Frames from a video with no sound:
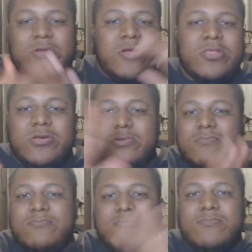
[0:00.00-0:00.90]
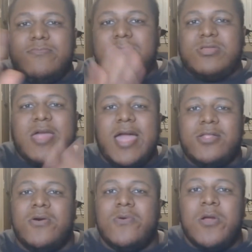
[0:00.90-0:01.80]
little
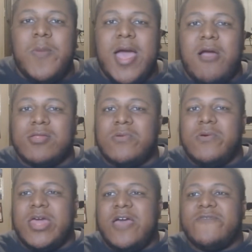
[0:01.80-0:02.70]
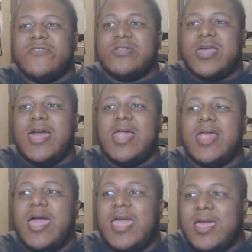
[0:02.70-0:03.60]
cyclone with her powers or whatever, it's kind of
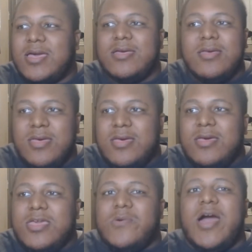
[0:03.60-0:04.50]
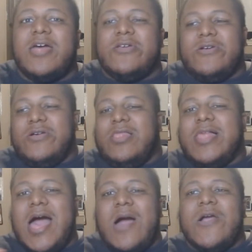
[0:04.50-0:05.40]
like you either
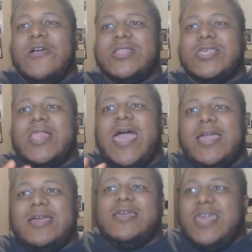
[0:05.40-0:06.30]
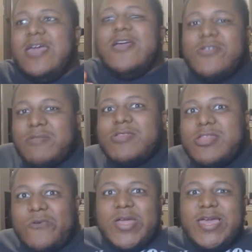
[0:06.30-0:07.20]
allow her to like give her some
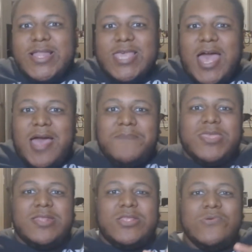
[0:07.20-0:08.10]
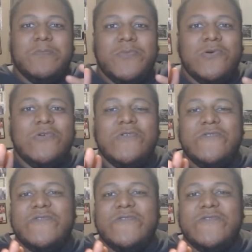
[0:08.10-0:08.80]
screen time to do the move,